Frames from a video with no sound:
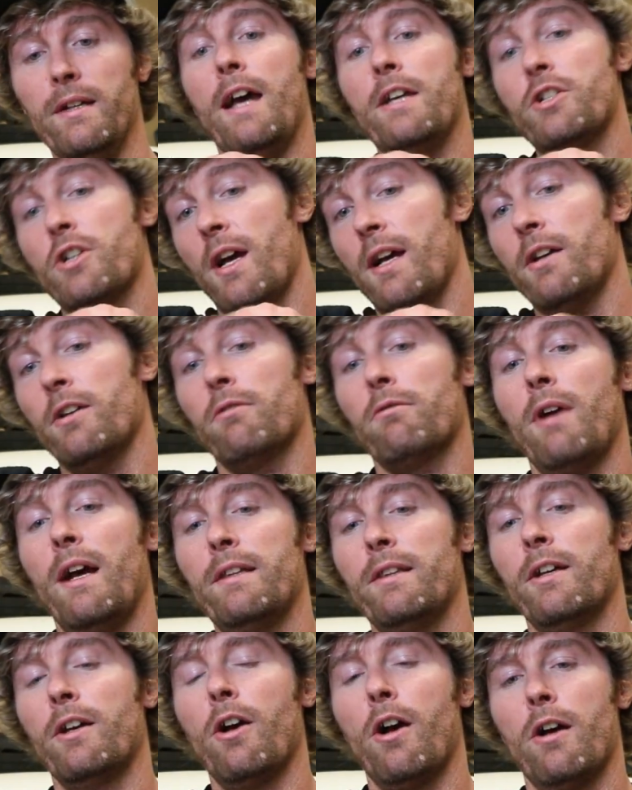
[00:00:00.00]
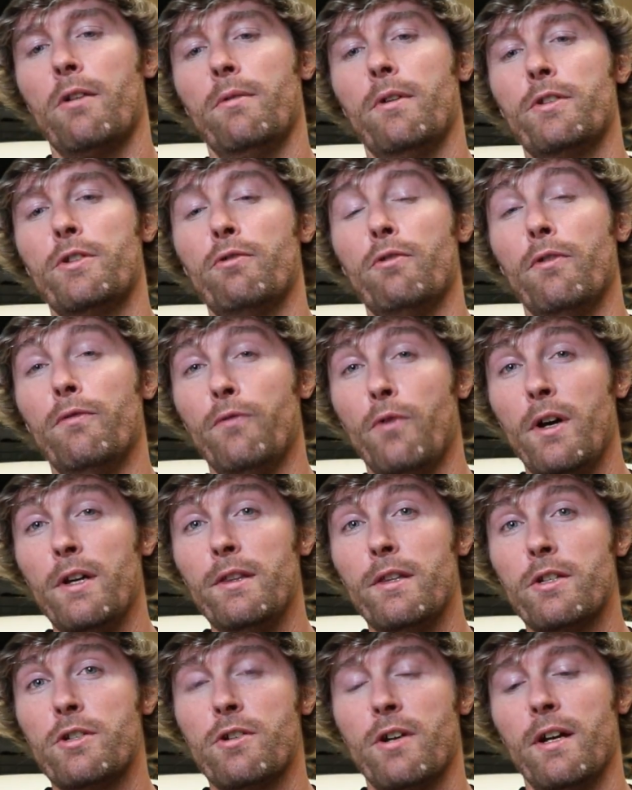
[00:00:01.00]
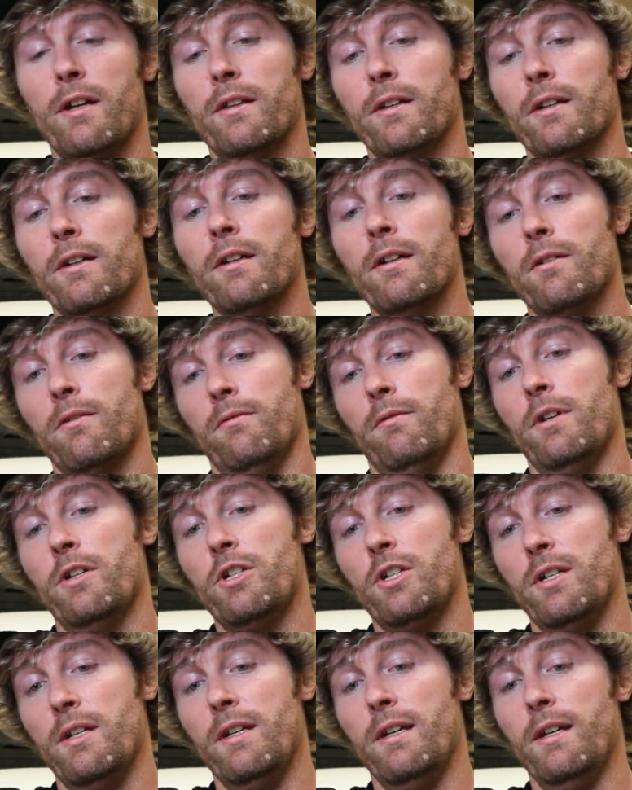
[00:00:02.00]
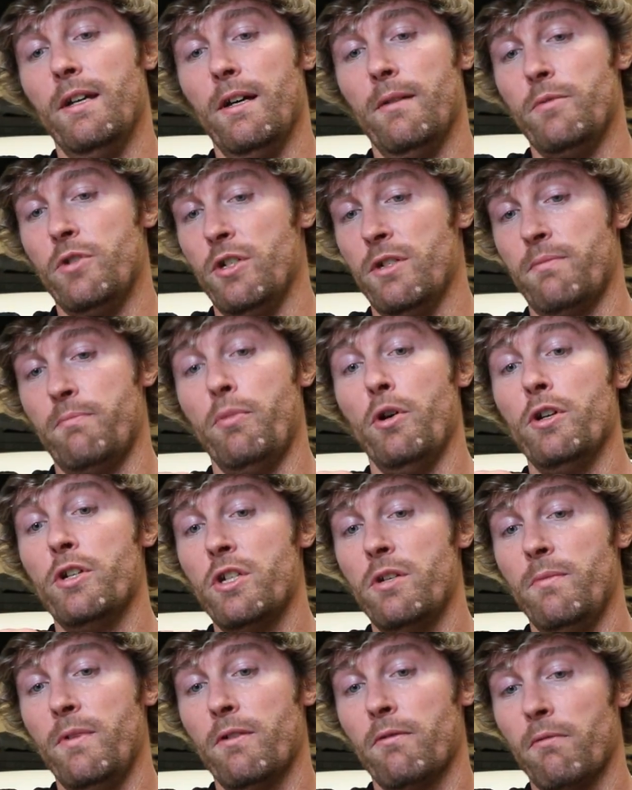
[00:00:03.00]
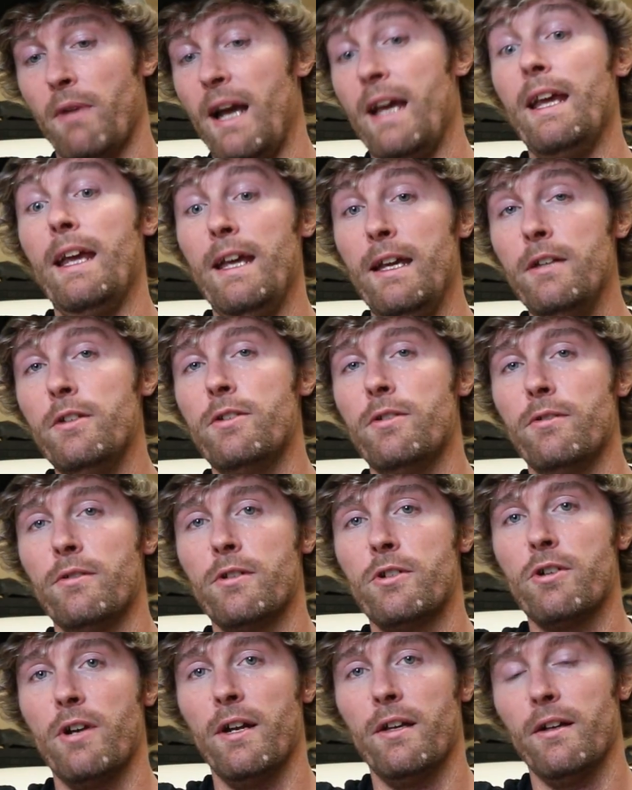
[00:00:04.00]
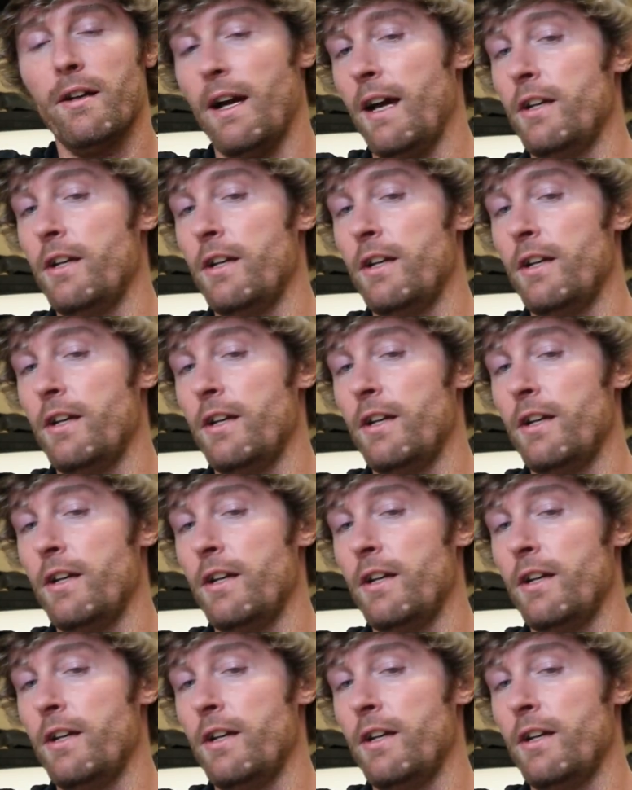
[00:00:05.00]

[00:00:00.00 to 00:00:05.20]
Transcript: I tried to ride the guardrail to avoid the trailer, which ended up just pushing me right into the trailer.